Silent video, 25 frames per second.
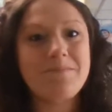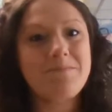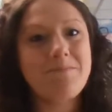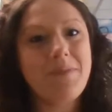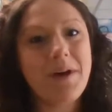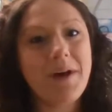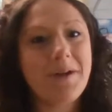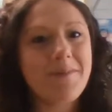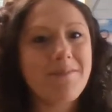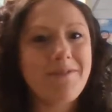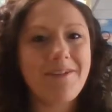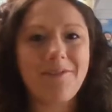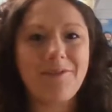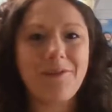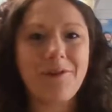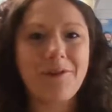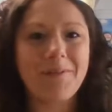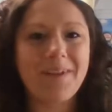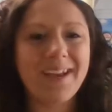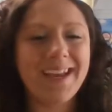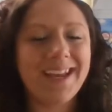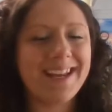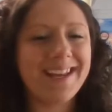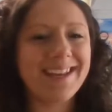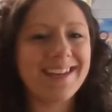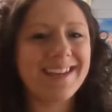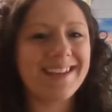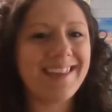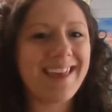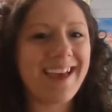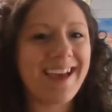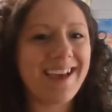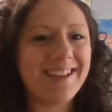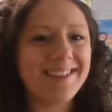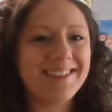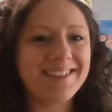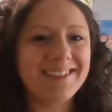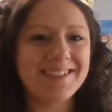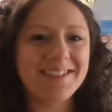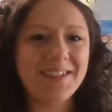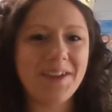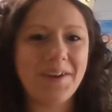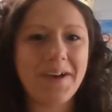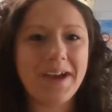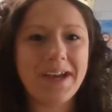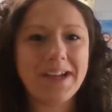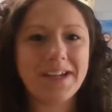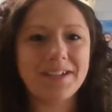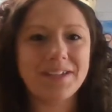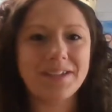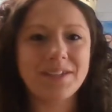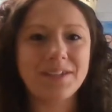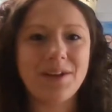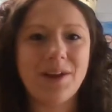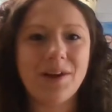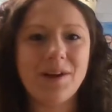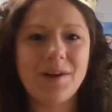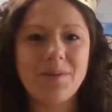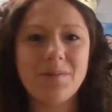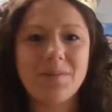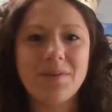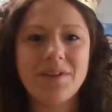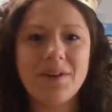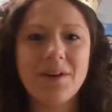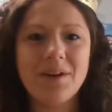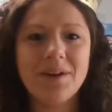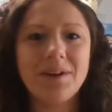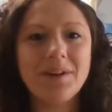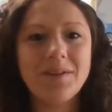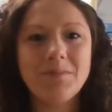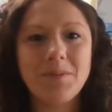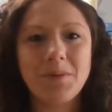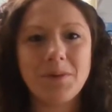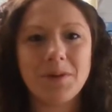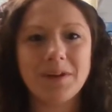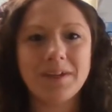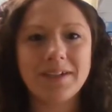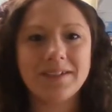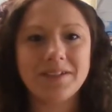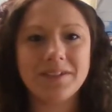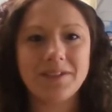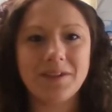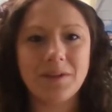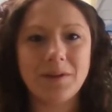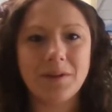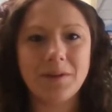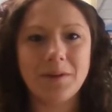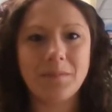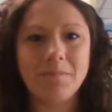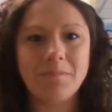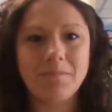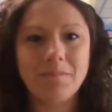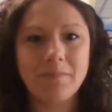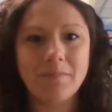But before we get into that, let's go ahead and start with our good morning song,